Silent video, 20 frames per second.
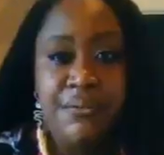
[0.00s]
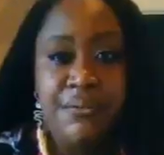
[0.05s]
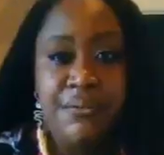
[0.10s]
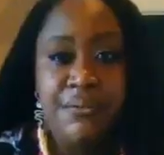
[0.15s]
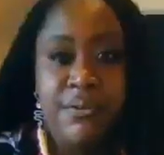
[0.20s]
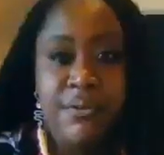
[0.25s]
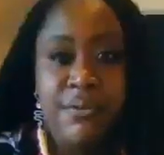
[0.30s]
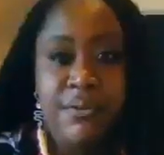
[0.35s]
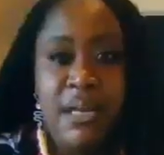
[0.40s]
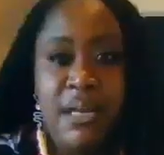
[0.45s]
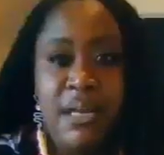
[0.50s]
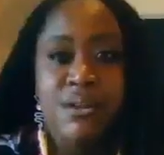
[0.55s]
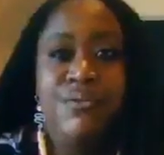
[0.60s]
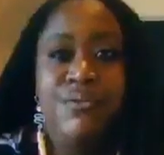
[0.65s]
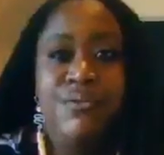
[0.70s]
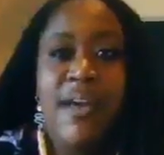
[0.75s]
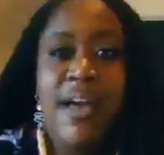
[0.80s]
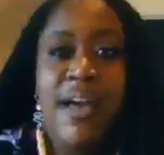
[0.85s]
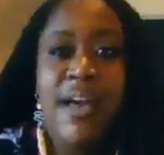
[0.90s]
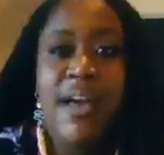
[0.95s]
and then you
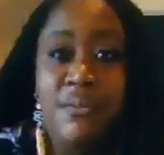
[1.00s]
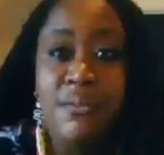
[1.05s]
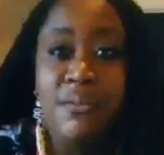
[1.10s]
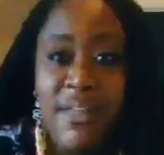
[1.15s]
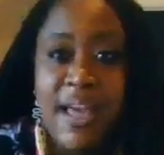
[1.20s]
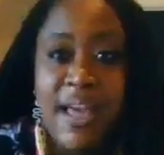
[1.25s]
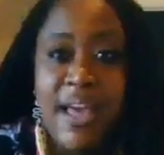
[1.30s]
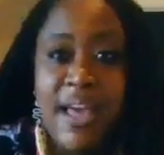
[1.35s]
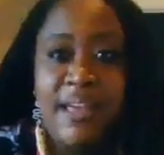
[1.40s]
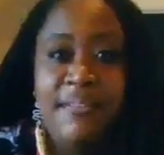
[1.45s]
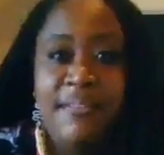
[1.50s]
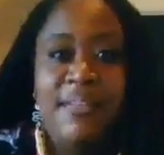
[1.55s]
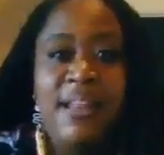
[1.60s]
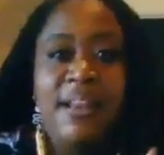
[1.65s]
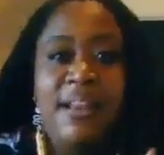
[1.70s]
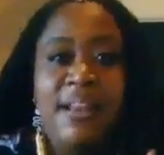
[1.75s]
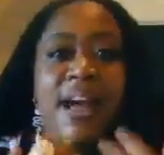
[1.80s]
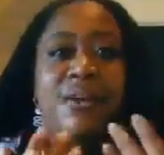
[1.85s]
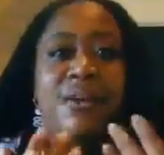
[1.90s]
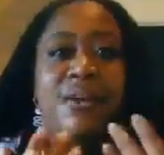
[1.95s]
found that, and then now
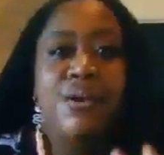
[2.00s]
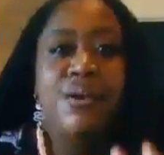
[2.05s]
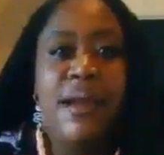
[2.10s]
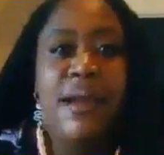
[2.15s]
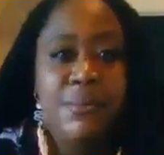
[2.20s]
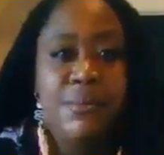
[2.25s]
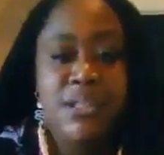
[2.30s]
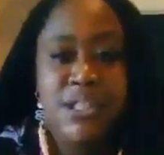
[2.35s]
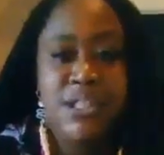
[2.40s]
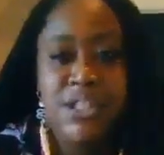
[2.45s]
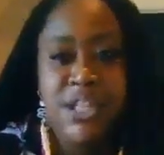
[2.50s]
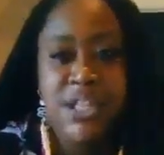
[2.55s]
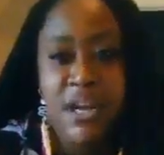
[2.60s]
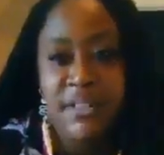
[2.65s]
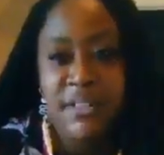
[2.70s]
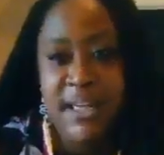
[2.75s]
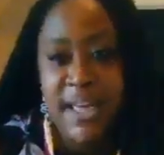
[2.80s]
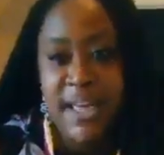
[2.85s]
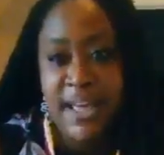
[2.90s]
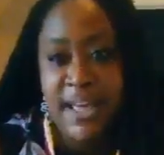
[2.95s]
you're able to share
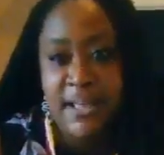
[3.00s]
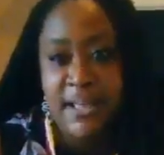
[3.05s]
that